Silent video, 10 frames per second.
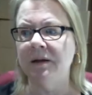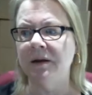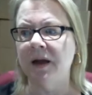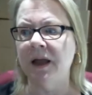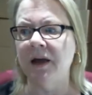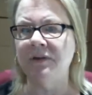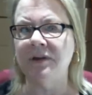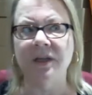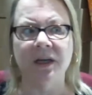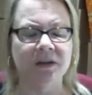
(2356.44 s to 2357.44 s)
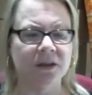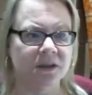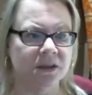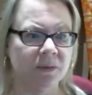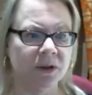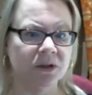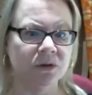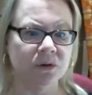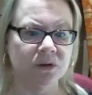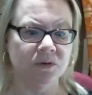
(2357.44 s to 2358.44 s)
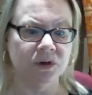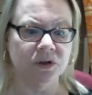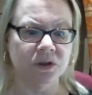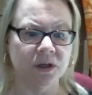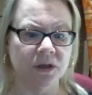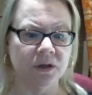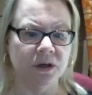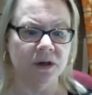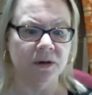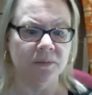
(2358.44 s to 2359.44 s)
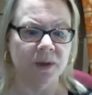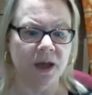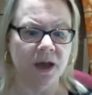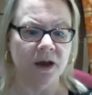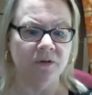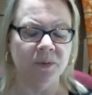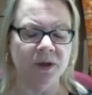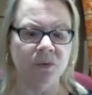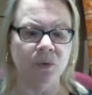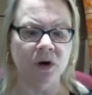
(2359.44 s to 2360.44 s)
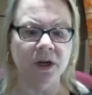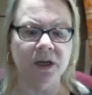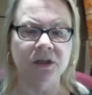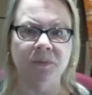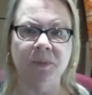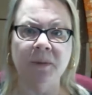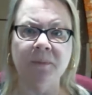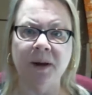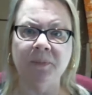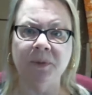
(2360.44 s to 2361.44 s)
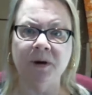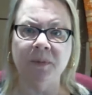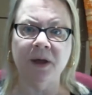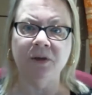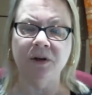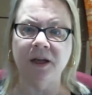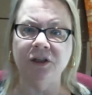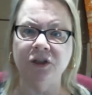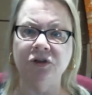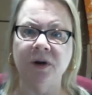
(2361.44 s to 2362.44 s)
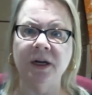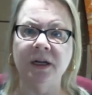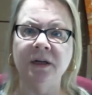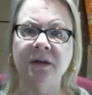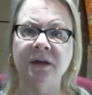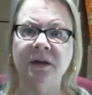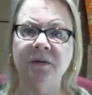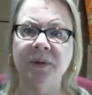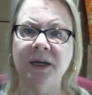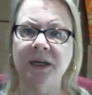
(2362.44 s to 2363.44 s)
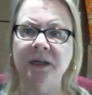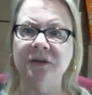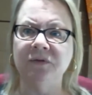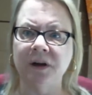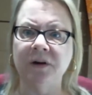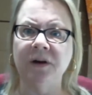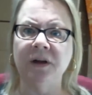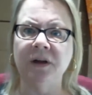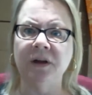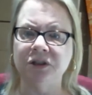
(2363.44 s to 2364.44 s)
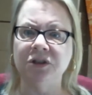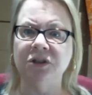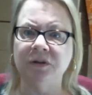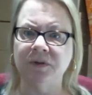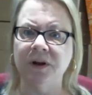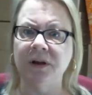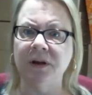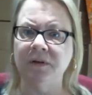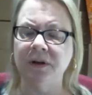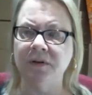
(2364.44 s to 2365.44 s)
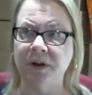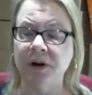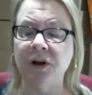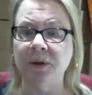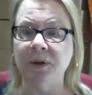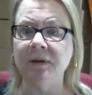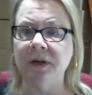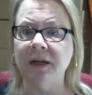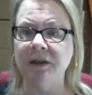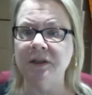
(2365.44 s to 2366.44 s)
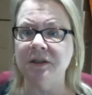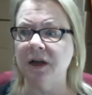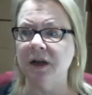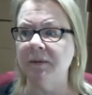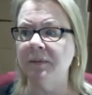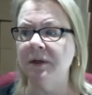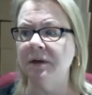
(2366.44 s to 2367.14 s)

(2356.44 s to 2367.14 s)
I have to say that some of the schools of nursing have been working to bump up their methodologic training, but it's just very variable at this time.